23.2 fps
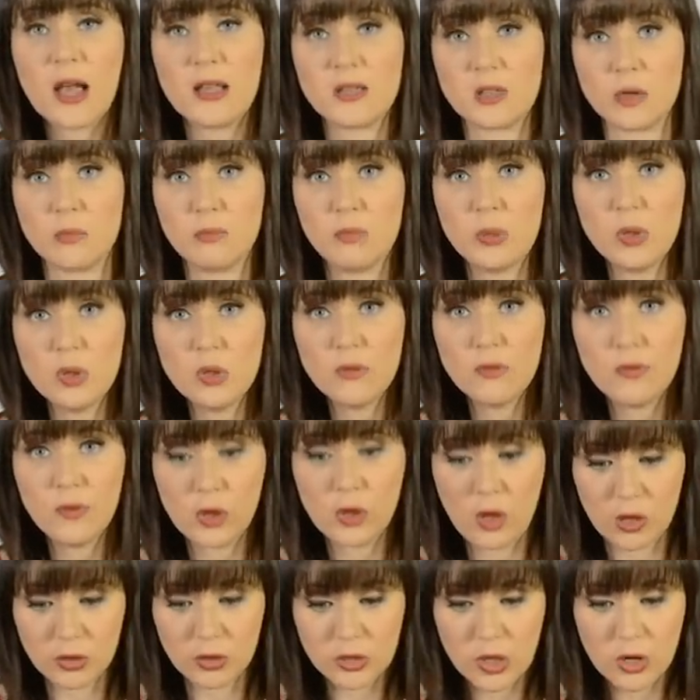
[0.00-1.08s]
as a beautiful
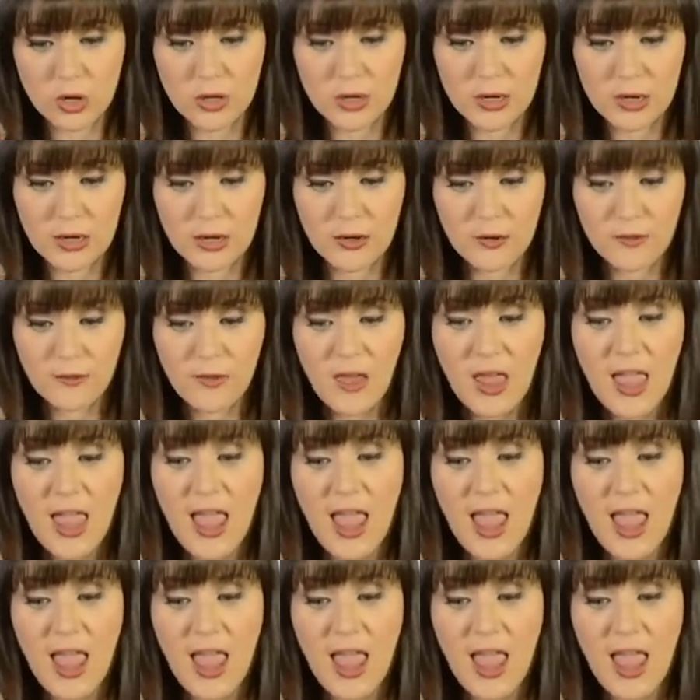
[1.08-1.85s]
alternative,